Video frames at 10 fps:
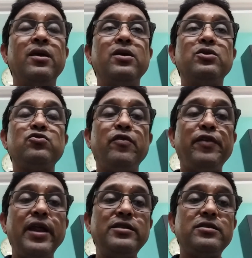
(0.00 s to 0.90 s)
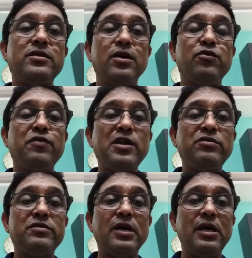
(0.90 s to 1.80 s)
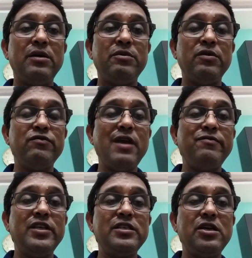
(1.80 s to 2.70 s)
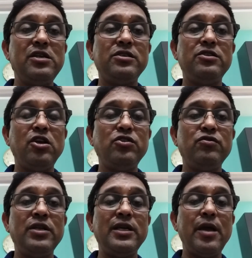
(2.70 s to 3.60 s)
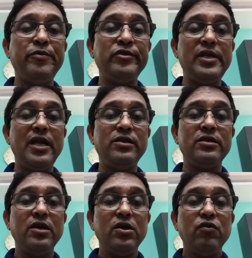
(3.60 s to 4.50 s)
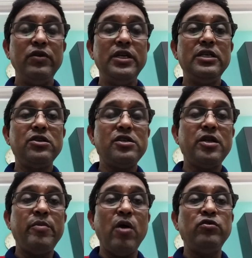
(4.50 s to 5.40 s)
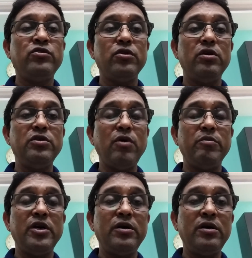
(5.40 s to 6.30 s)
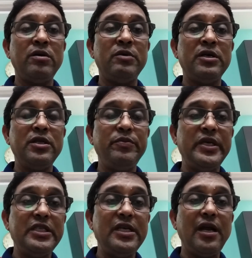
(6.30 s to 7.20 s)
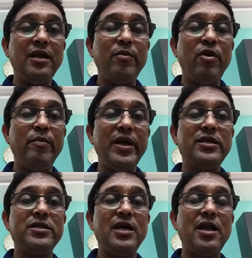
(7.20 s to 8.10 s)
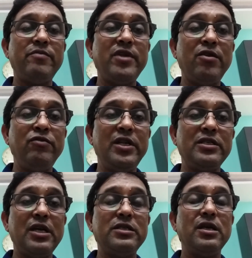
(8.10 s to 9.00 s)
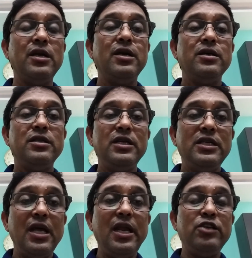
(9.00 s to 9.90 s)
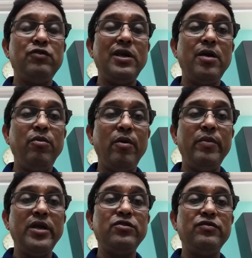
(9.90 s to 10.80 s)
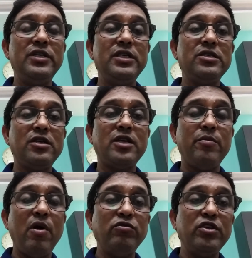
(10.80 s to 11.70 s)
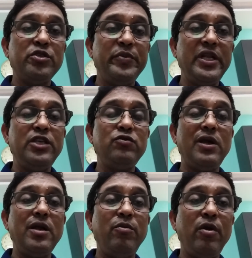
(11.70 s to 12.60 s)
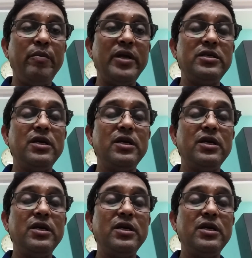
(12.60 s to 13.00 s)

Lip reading: So friends, what we have discussed, just to recapitulate, we discussed about the physical development, then after we discussed the intellectual development, we discussed about the spiritual development,